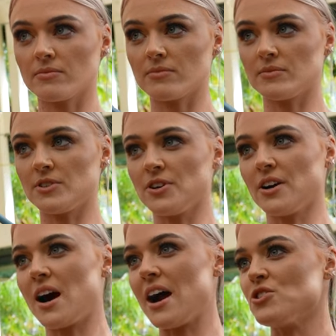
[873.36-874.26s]
No.
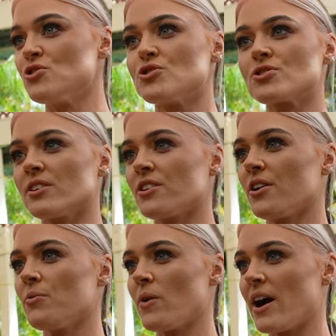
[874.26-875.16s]
I usually
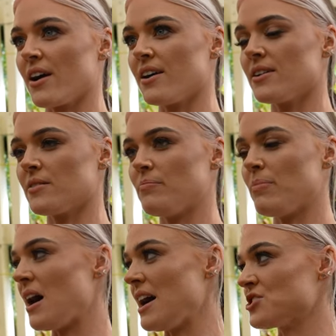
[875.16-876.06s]
don't wear it,
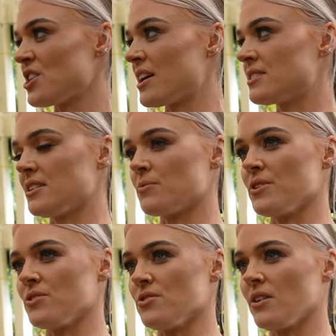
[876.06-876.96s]
but I checked in
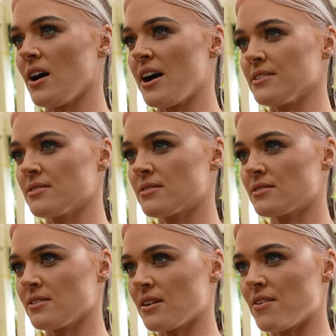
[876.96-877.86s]
with you guys
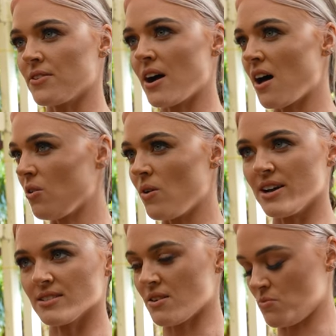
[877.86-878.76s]
to cover it.
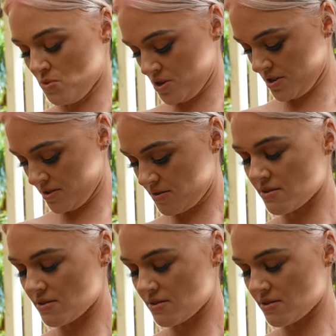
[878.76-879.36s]
Otherwise, I wouldn't.